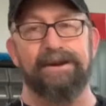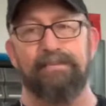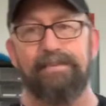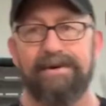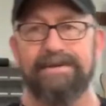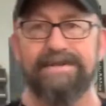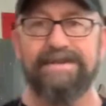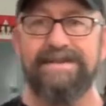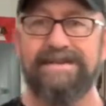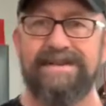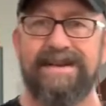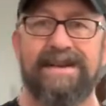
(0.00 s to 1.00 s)
your
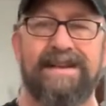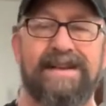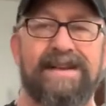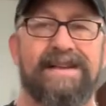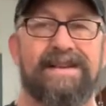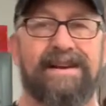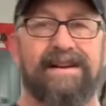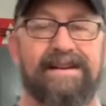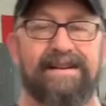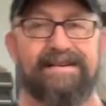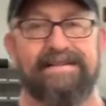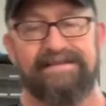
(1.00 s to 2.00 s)
purchases,
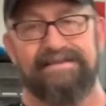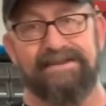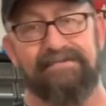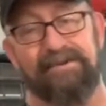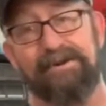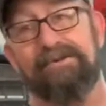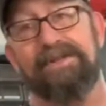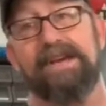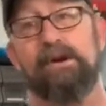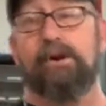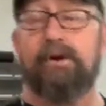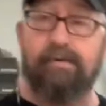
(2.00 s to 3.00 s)
if you don't think
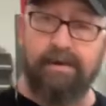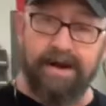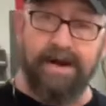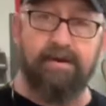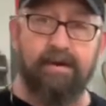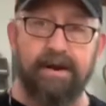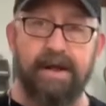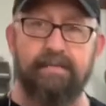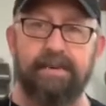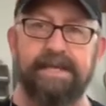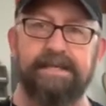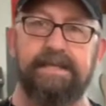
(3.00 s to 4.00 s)
your credit card
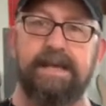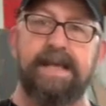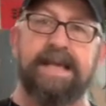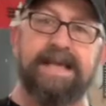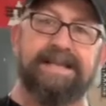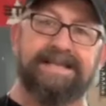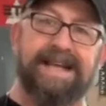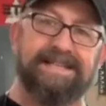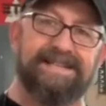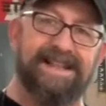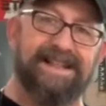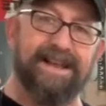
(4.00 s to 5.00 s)
companies is not
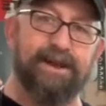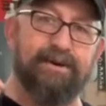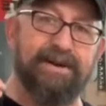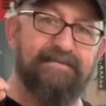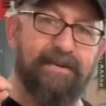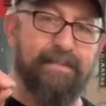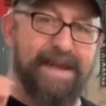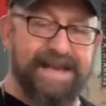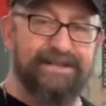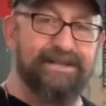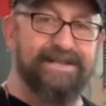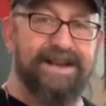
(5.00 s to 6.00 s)
selling your
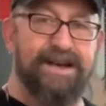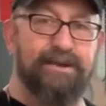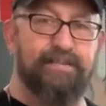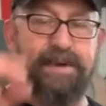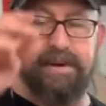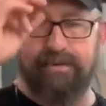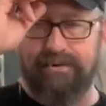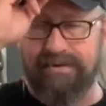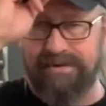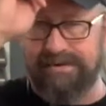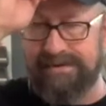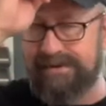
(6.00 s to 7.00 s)
information to other people,
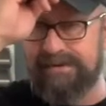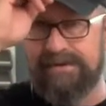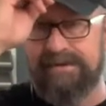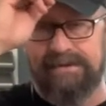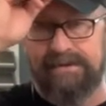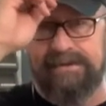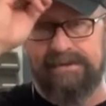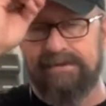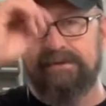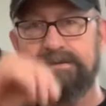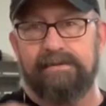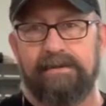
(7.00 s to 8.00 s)

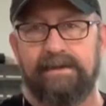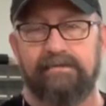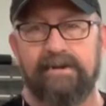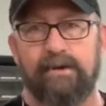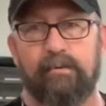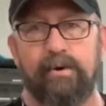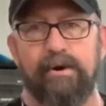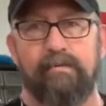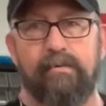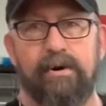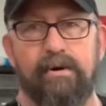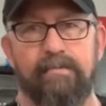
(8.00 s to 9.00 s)
you live in a weird
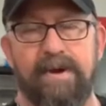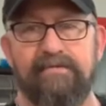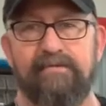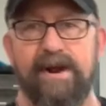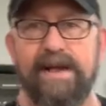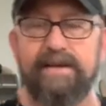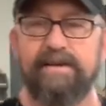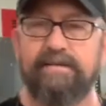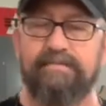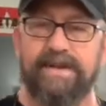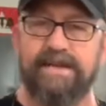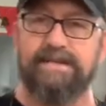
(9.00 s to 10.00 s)
world, my friend,
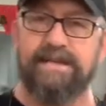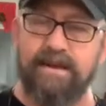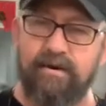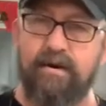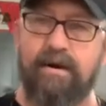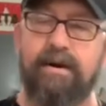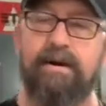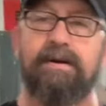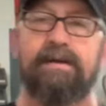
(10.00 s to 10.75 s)
because they are.